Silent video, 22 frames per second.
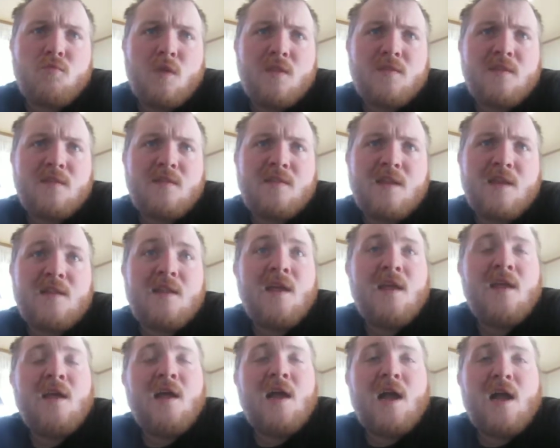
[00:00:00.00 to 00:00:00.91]
Wilson said,
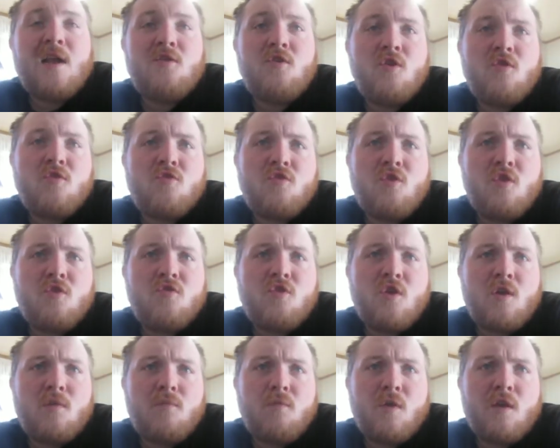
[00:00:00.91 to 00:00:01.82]
a
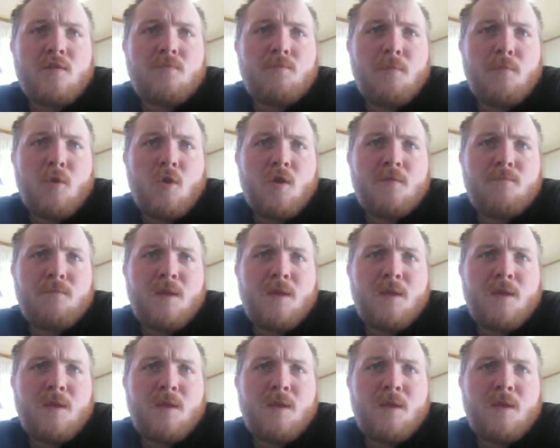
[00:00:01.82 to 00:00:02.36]
nursing home, Ross Memorial,